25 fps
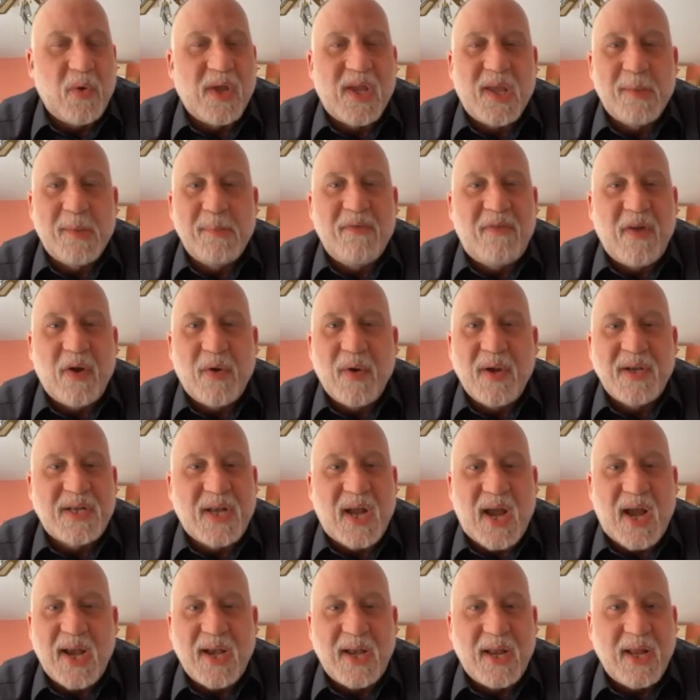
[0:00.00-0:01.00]
It can be very
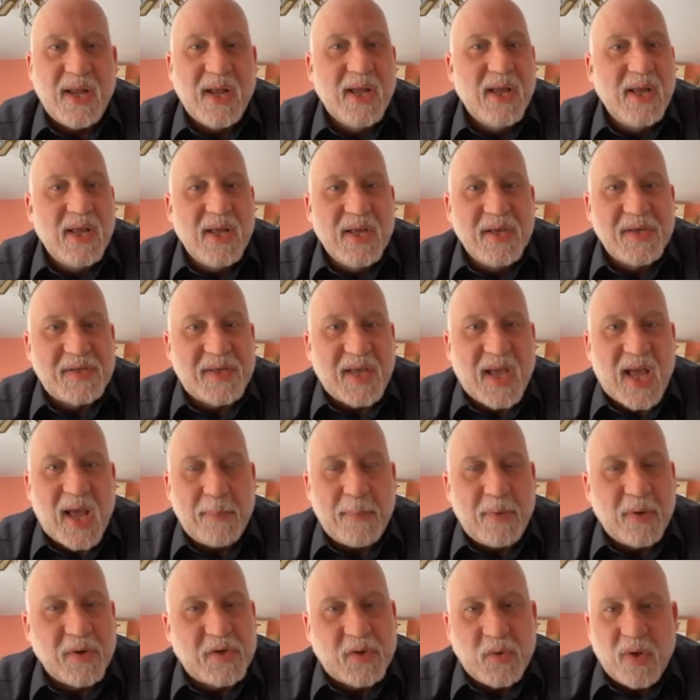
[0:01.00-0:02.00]
tiny
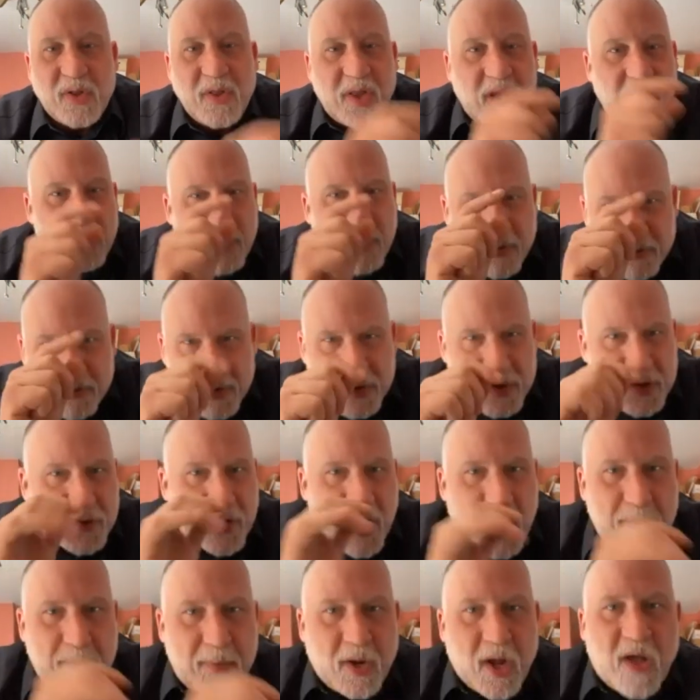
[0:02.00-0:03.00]
sample. So a little bit of a
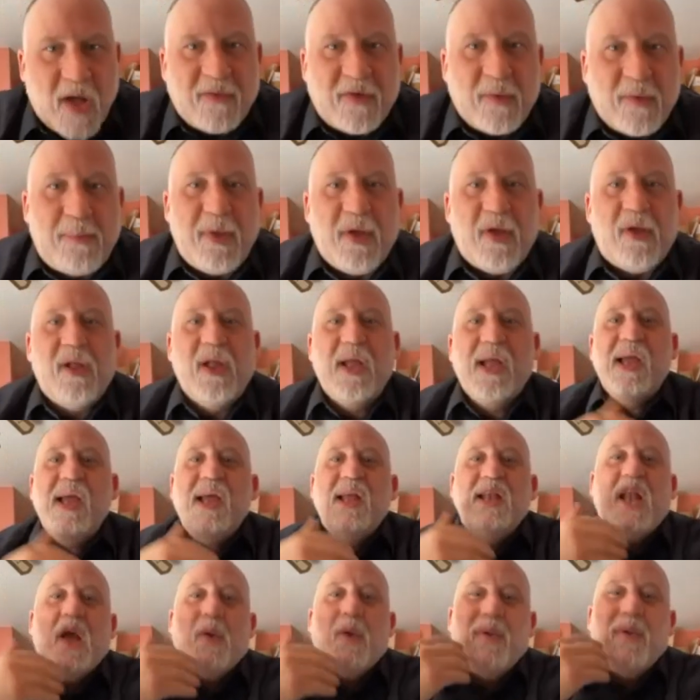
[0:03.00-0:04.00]
scraping off a pill.
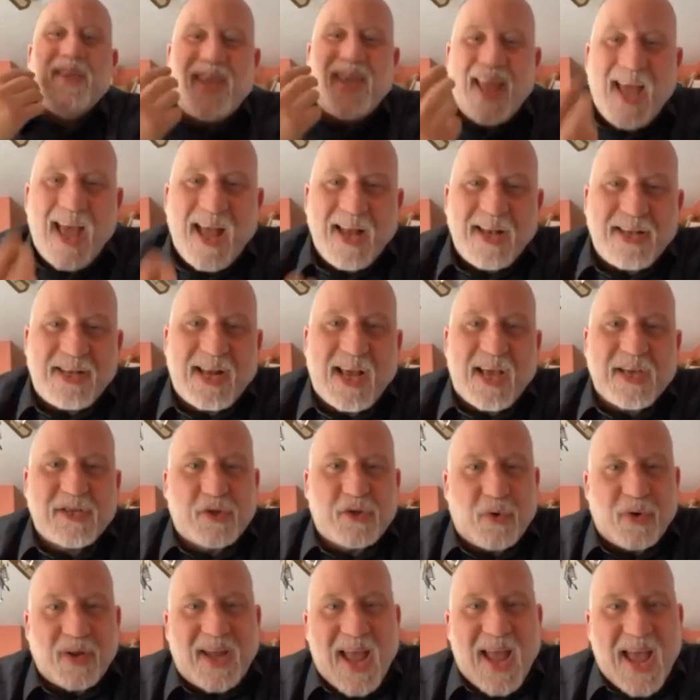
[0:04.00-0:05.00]
Now, we can't test
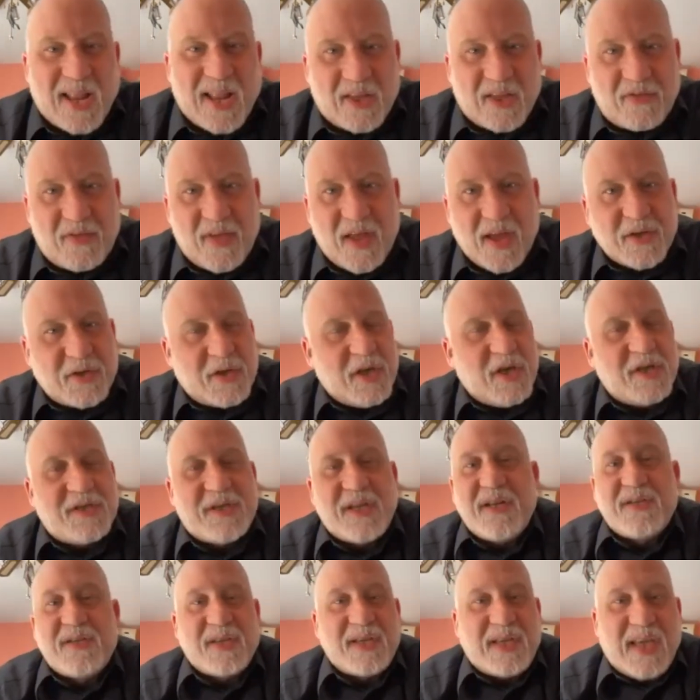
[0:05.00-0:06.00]
organic things. So you
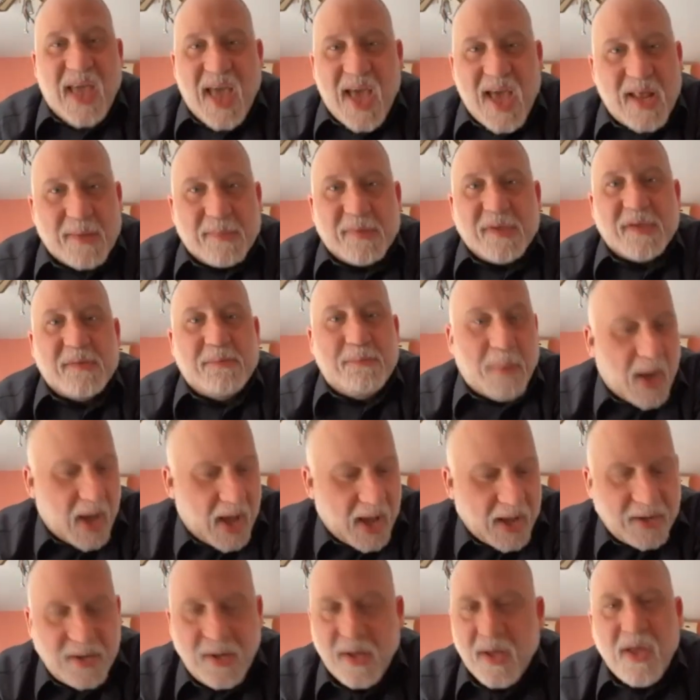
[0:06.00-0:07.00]
send us a cannabis
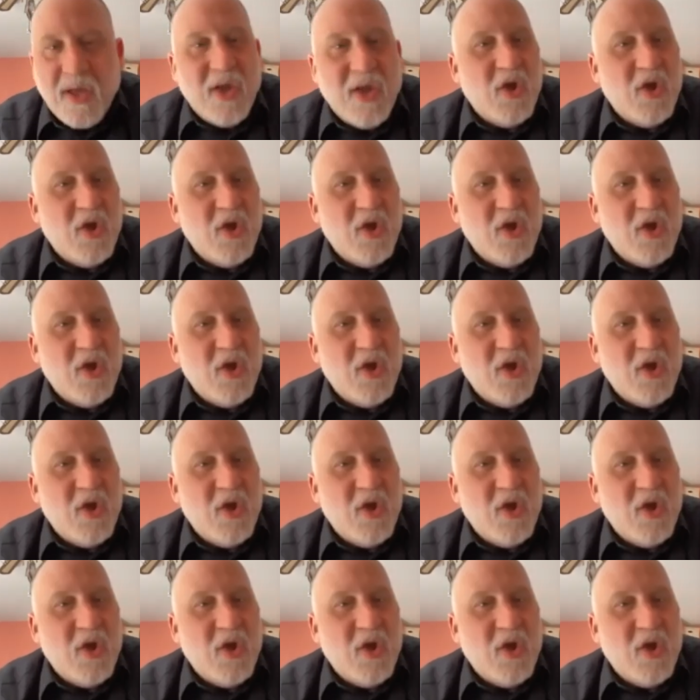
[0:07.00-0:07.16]
bud.